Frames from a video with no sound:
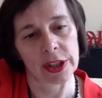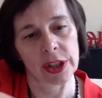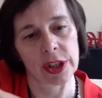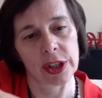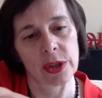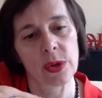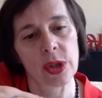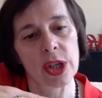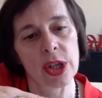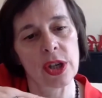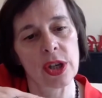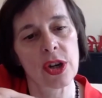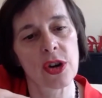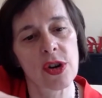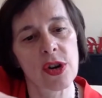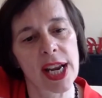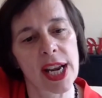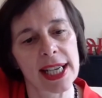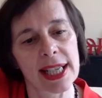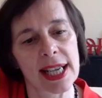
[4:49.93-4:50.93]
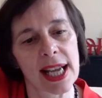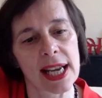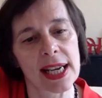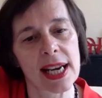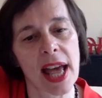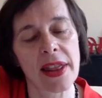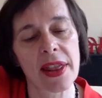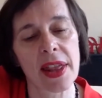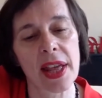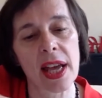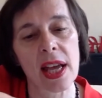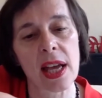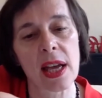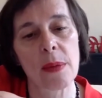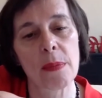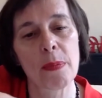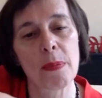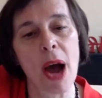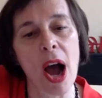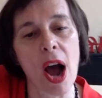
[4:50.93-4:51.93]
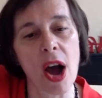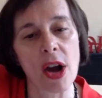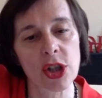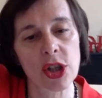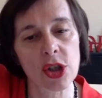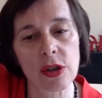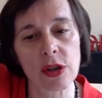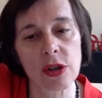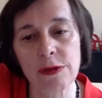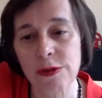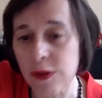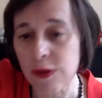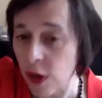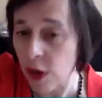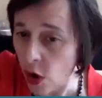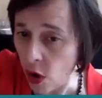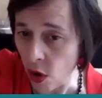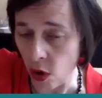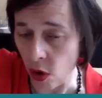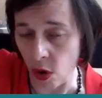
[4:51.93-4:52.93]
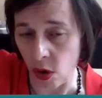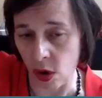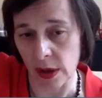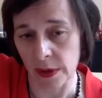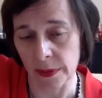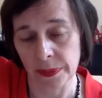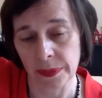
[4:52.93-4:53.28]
You can create another partial floor